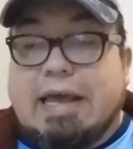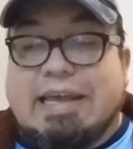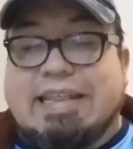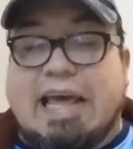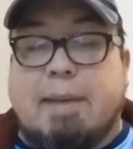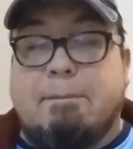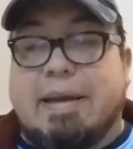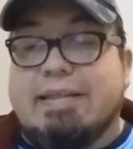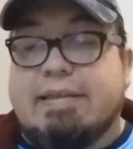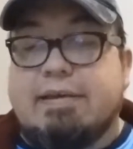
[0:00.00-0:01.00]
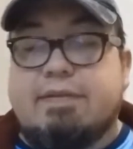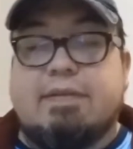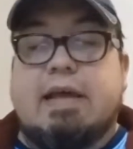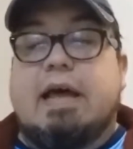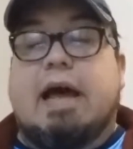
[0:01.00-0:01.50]
In the
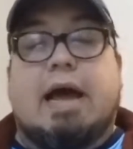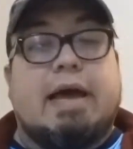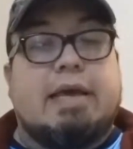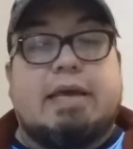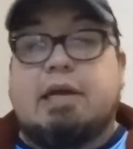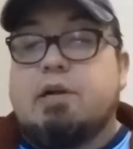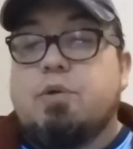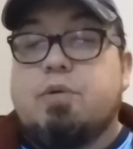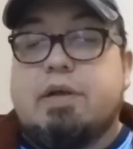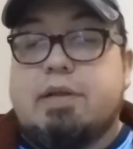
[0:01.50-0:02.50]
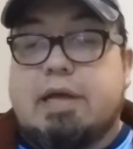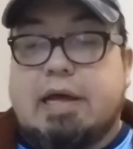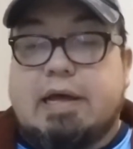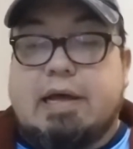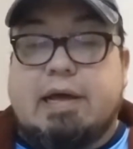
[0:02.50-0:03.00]
appendix, I included
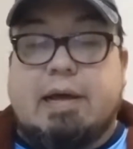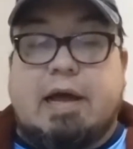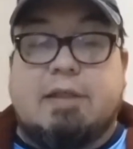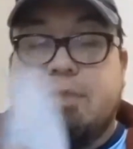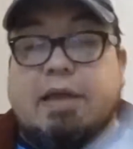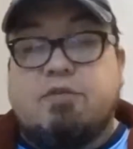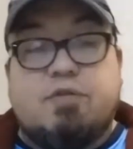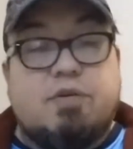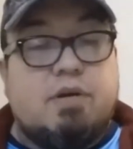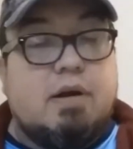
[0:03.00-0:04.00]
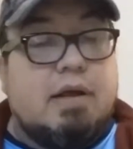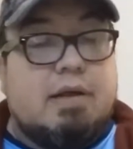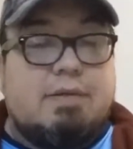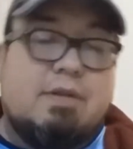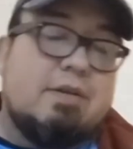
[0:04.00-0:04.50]
adventure,
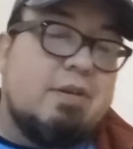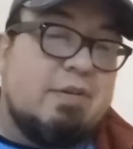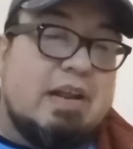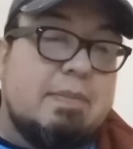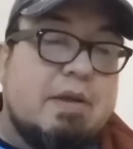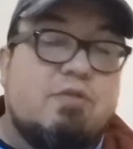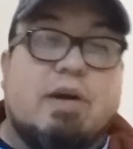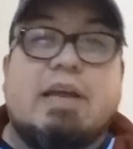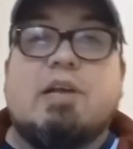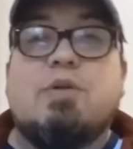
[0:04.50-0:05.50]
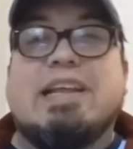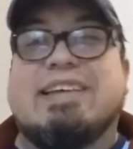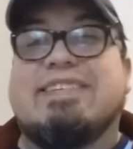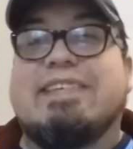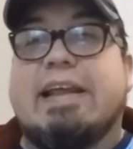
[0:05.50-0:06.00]
not really adventure, I
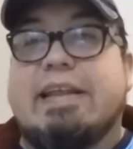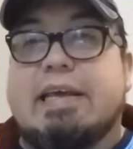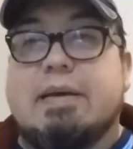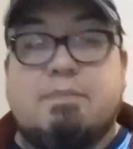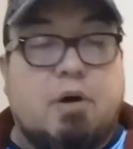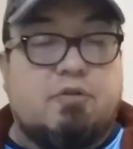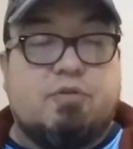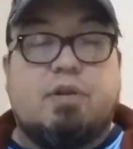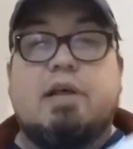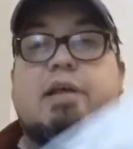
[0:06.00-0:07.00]
included a setting module.